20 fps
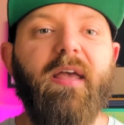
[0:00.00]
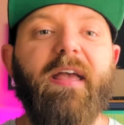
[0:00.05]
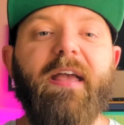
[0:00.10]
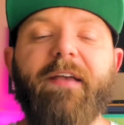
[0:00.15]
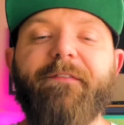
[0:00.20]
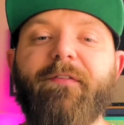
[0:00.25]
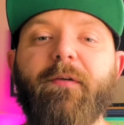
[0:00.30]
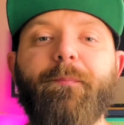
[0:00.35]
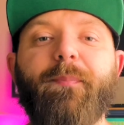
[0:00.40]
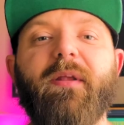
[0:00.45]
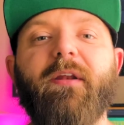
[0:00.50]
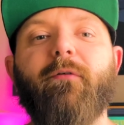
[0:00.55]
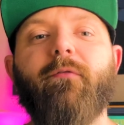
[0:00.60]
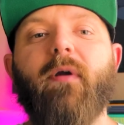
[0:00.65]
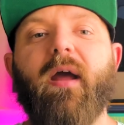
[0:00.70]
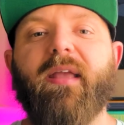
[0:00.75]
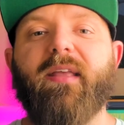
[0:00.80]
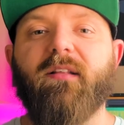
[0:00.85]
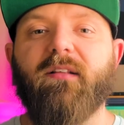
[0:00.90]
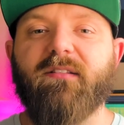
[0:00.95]
If you've been a
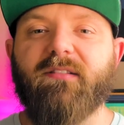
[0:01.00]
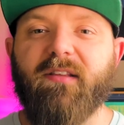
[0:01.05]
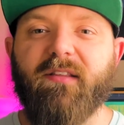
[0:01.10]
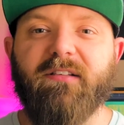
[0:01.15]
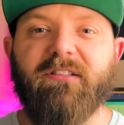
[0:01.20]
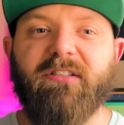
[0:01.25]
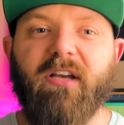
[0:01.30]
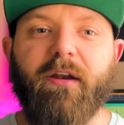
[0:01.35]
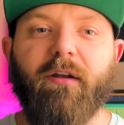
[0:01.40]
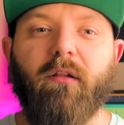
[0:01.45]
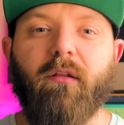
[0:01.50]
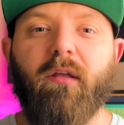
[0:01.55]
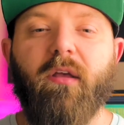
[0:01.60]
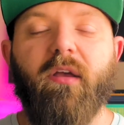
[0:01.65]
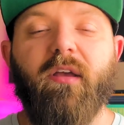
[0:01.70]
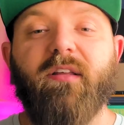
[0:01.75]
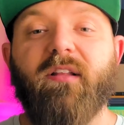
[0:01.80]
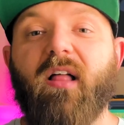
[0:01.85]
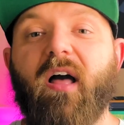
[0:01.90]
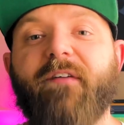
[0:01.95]
regular to the channel,
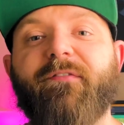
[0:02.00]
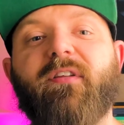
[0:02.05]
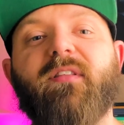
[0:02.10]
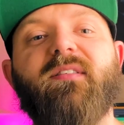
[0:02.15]
you'll have